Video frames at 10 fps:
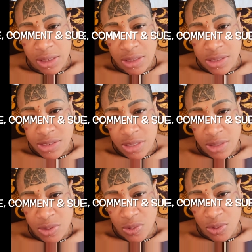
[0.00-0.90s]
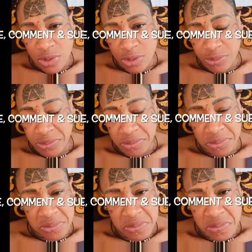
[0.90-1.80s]
you're innocent though,
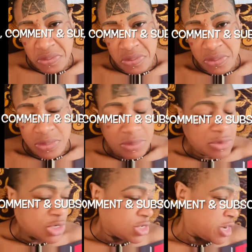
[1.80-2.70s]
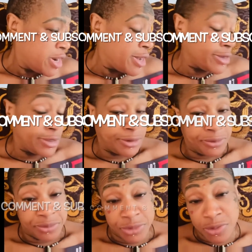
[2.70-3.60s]
but you're not.
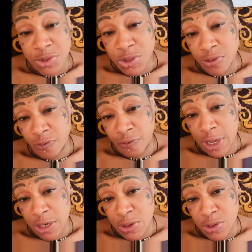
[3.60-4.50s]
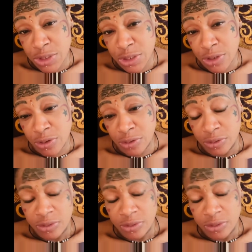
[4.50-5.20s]
People soon find you out, you know.